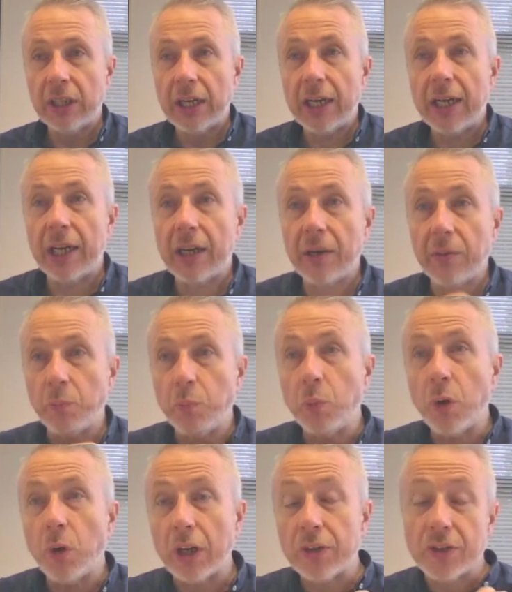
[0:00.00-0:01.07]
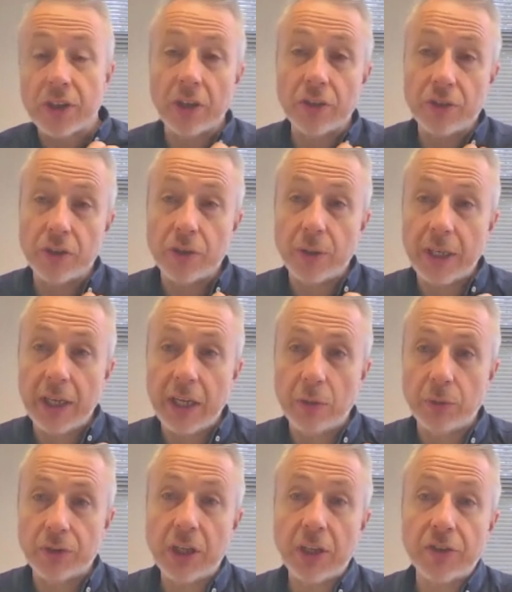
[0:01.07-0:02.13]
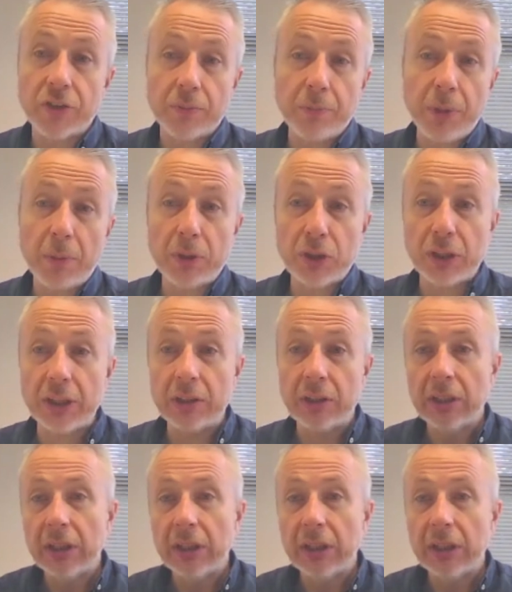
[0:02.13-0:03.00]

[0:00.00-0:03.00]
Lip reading: What I started doing here was custom publishing.